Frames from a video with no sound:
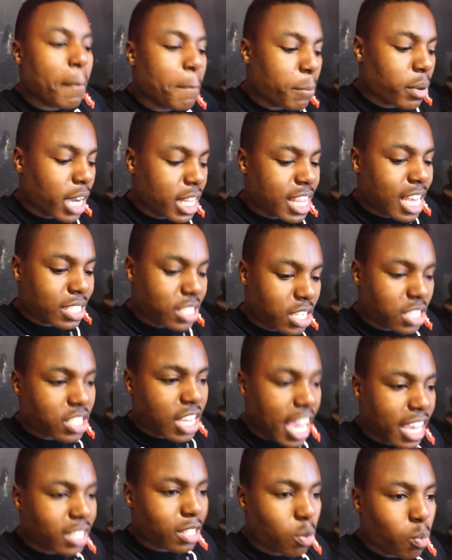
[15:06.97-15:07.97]
But that's
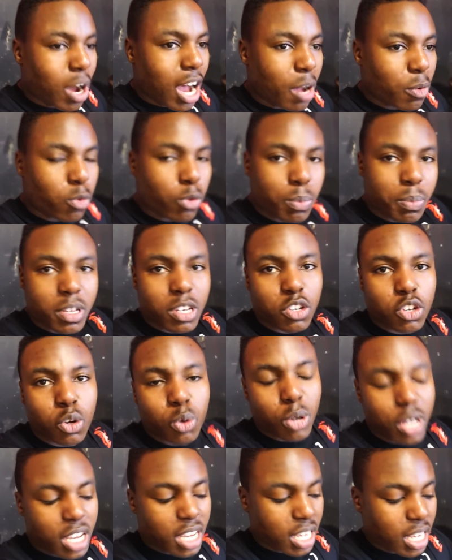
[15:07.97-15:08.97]
exactly why what we've been
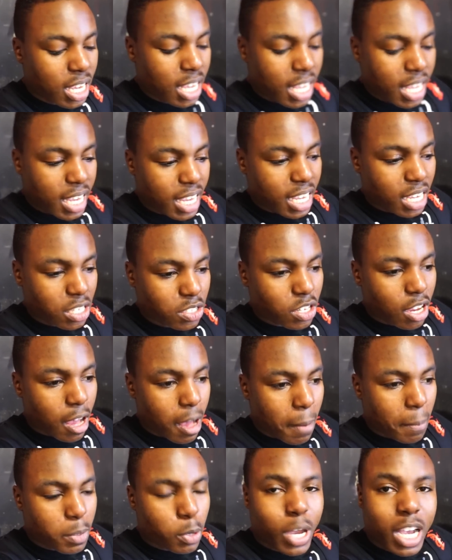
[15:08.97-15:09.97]
doing is
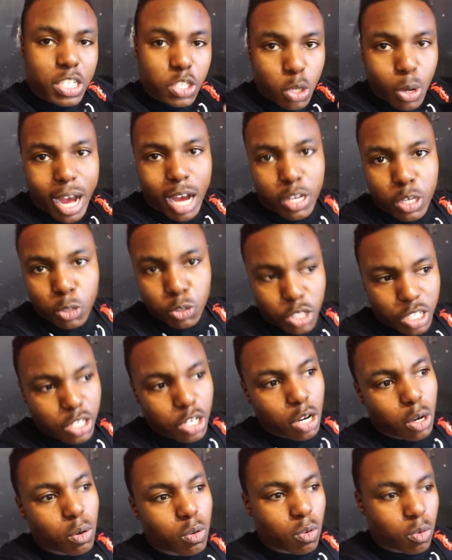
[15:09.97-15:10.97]
um, you guys know how usually, you
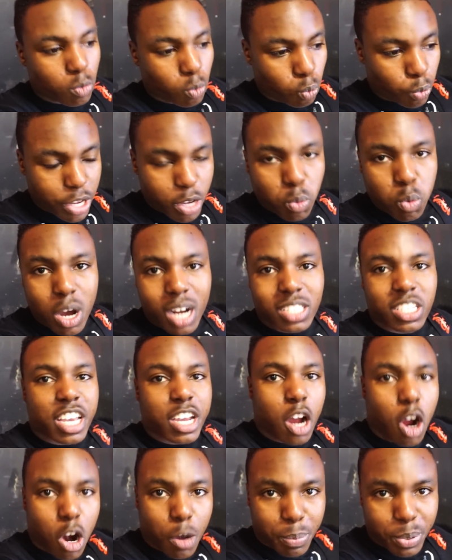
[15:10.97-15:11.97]
know, week one is like
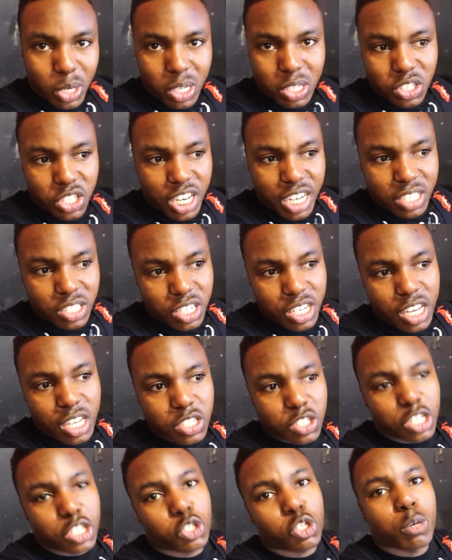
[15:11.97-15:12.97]
RP sixes
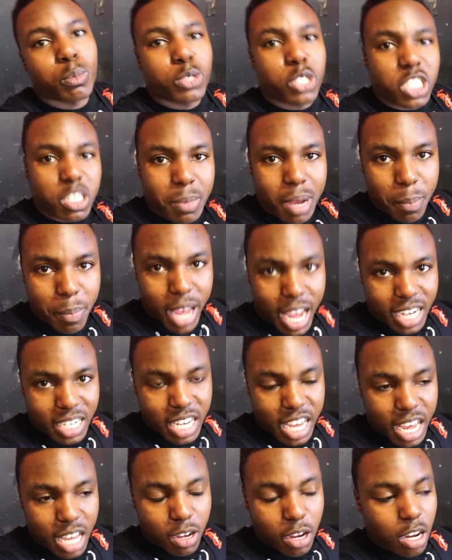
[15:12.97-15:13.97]
and then certain percentage of my back
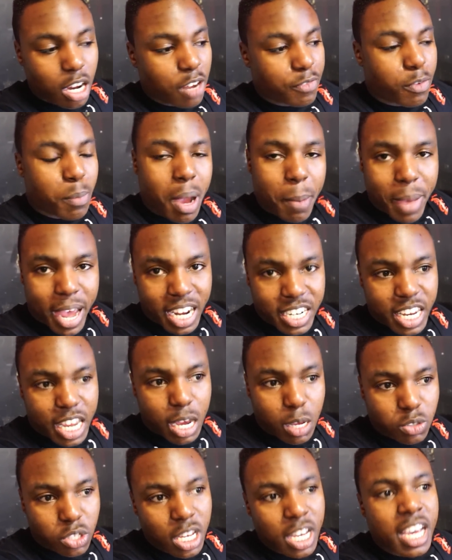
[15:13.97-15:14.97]
down, up for my back
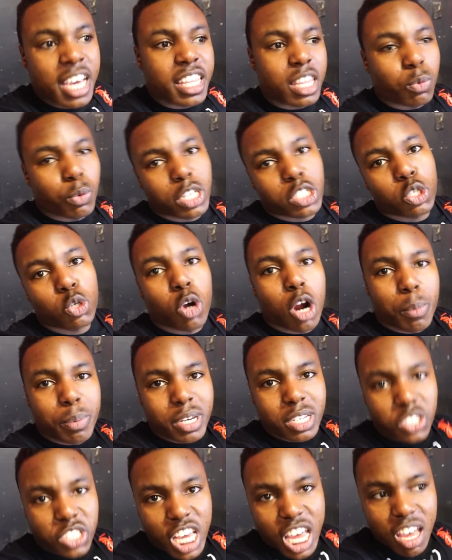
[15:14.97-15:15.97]
downs. Then week two,
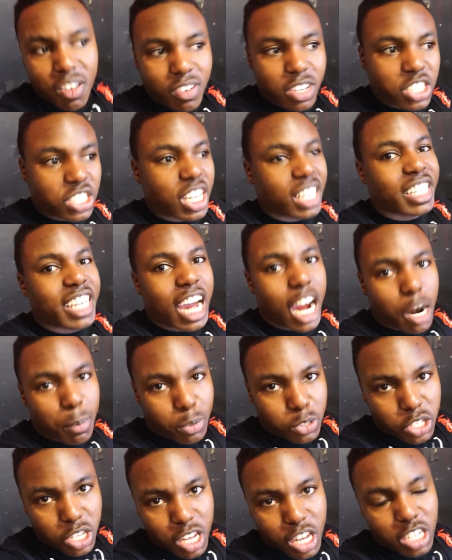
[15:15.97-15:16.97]
RP seven, slightly higher
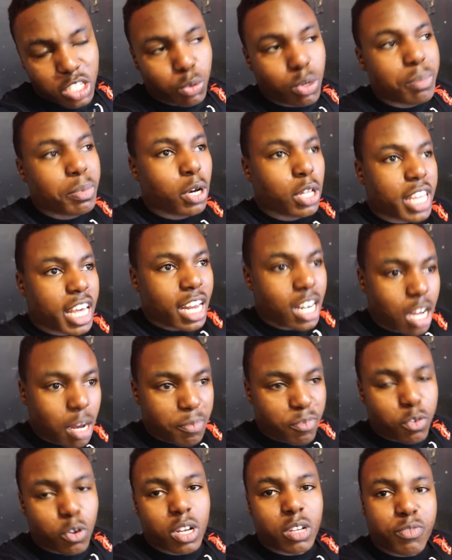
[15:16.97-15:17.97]
percentage, and we build that up
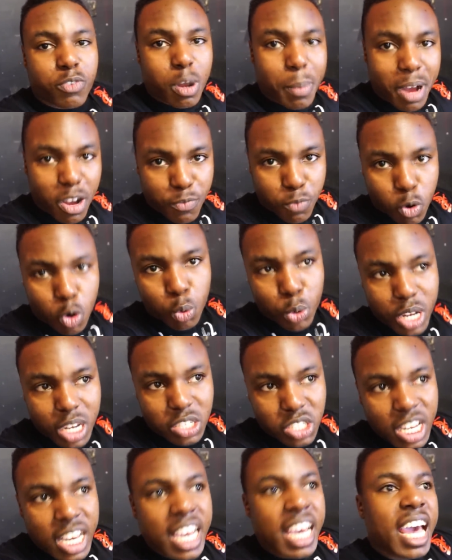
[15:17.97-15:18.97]
for, for about four
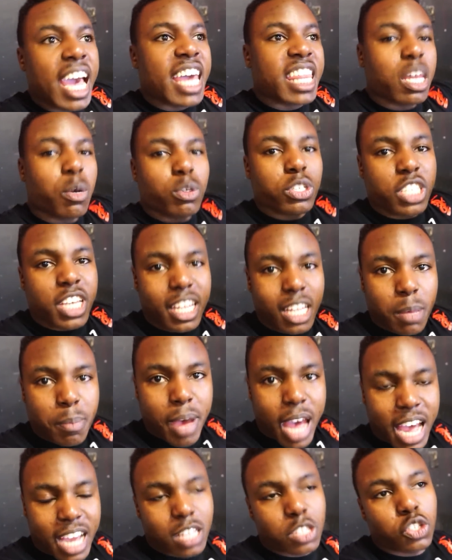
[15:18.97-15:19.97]
weeks. And then we scale it
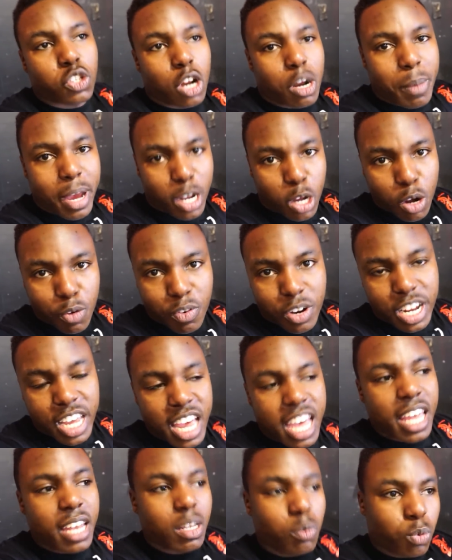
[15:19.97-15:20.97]
back and start back over
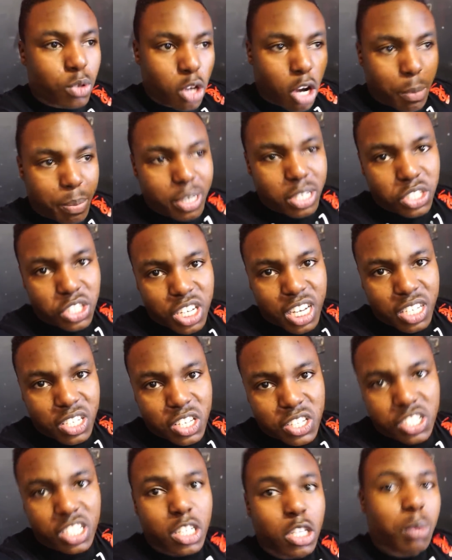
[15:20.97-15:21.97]
again with RP
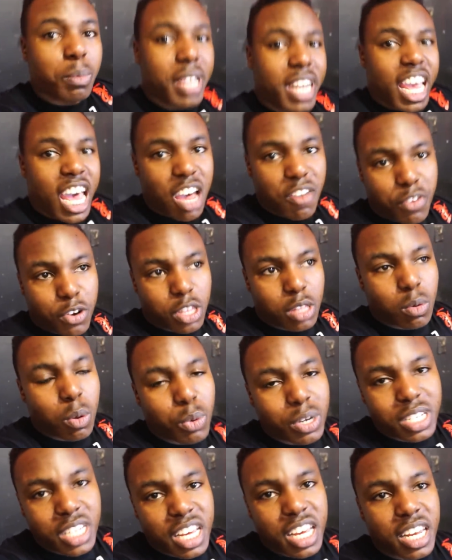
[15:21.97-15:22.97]
sixes and a little bit heavier than what
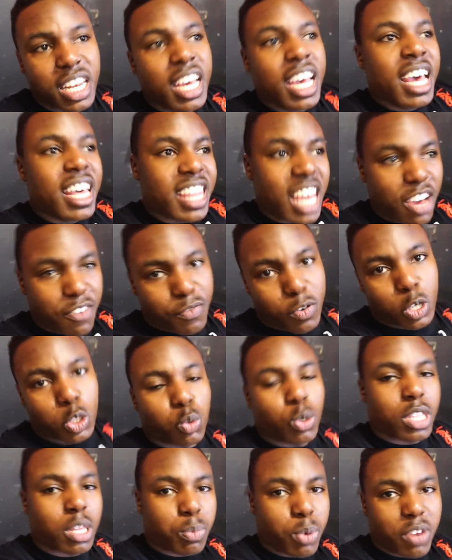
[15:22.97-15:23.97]
we did that first
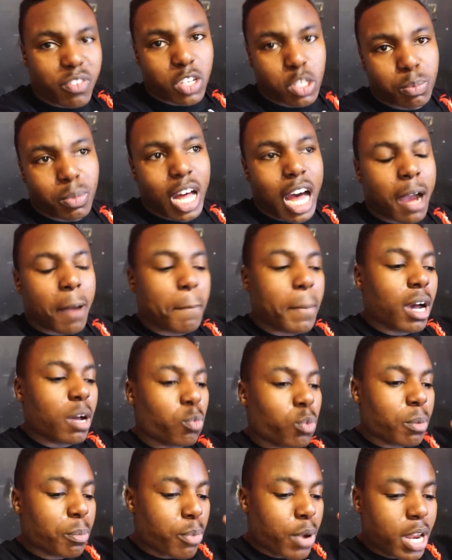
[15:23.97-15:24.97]
week, the previous block. But
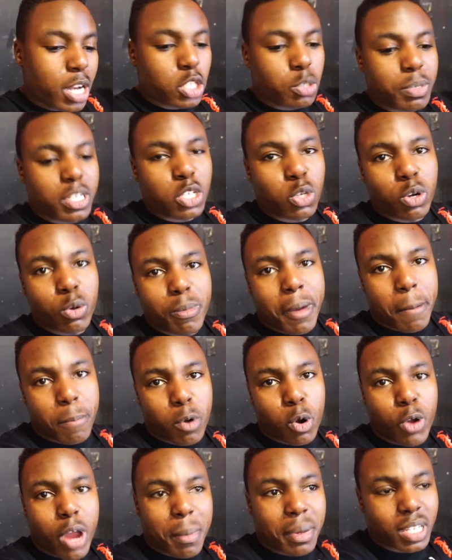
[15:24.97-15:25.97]
what Brendan's been doing with my
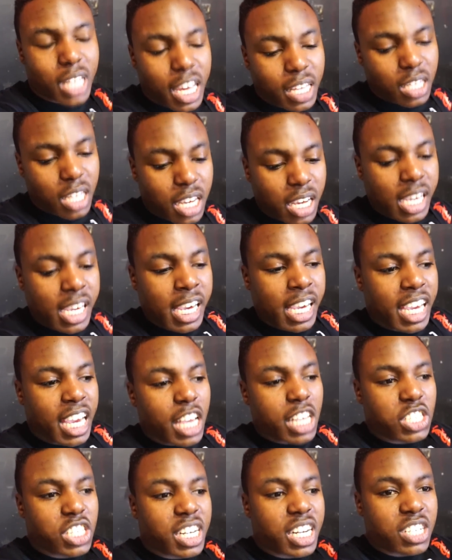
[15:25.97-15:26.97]
programming lately
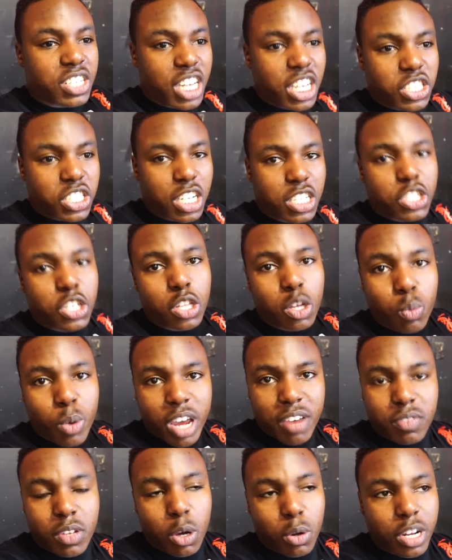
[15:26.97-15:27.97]
is in addition to the
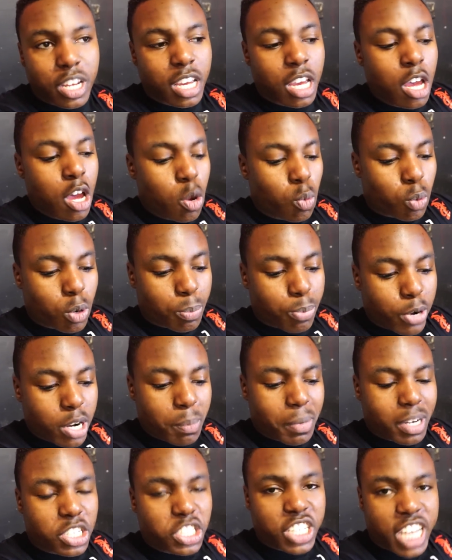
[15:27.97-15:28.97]
wave loading, we're pretty
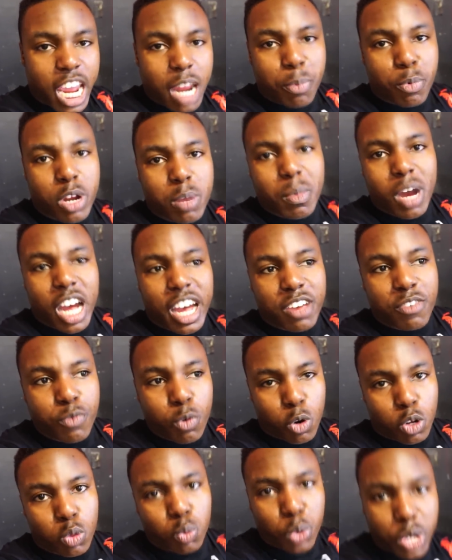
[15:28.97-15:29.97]
much tapering my
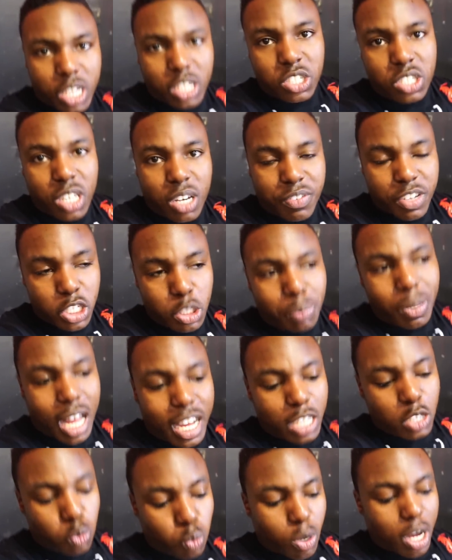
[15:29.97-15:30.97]
fourth weeks of each
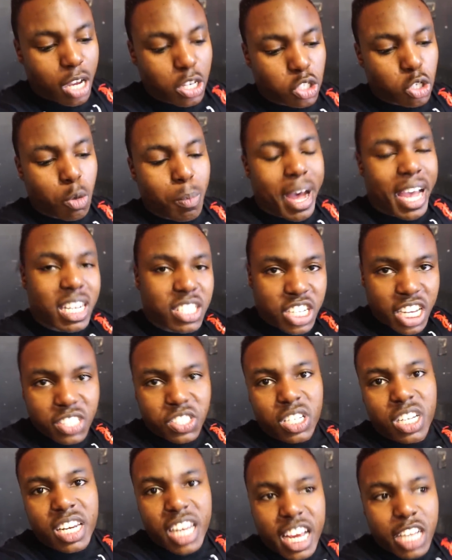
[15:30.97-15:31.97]
block as well. So my
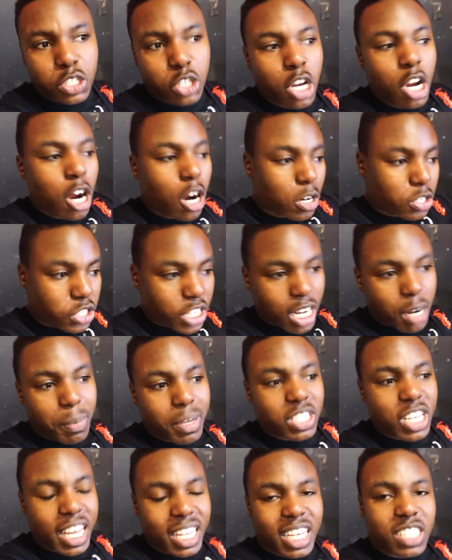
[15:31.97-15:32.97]
intensity days are set up
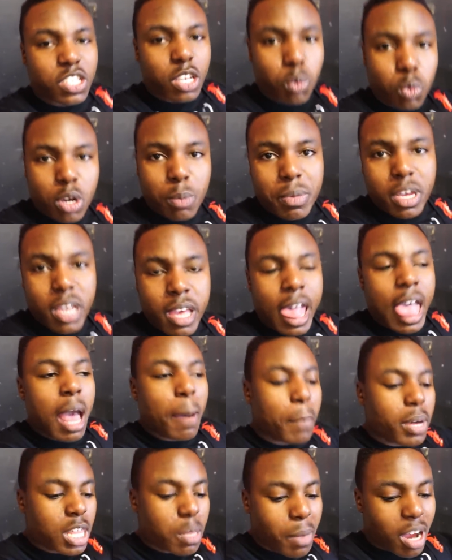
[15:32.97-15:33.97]
exactly as they would be,
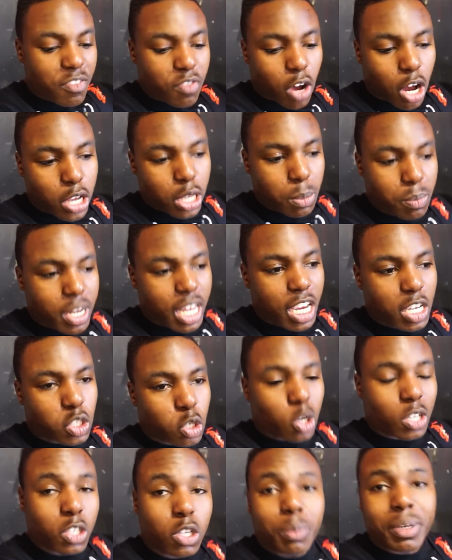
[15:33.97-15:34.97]
but then my volume days
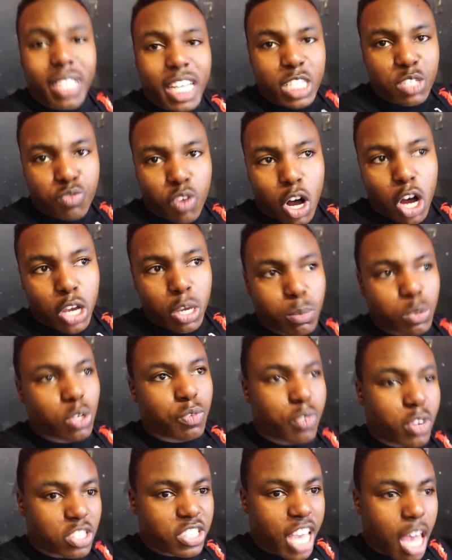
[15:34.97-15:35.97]
are a little bit less volume. So
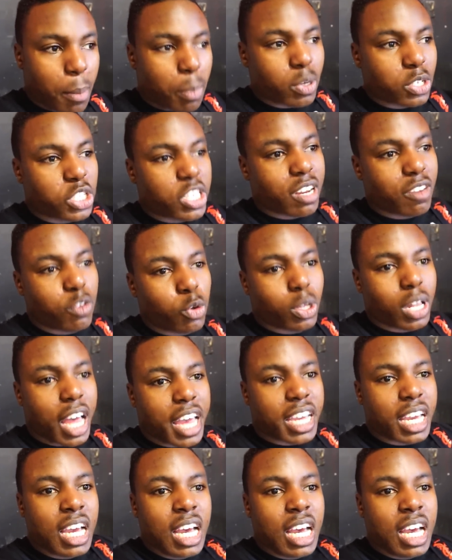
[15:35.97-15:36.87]
for example, instead of doing like